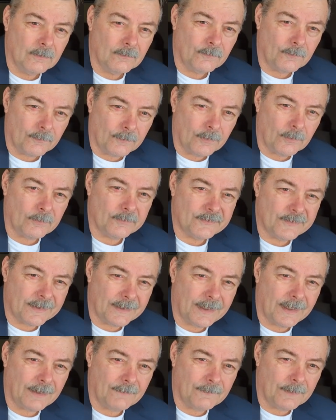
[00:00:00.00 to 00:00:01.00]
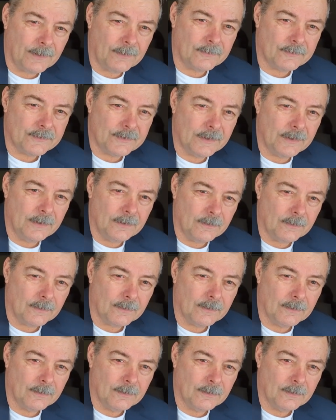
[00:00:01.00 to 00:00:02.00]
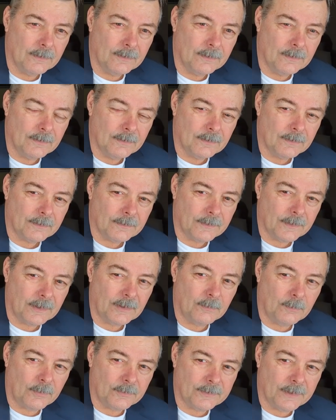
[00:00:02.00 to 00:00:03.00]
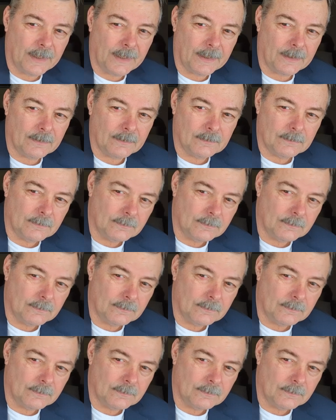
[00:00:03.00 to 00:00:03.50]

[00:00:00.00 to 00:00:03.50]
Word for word: for those that have ears to hear, think about that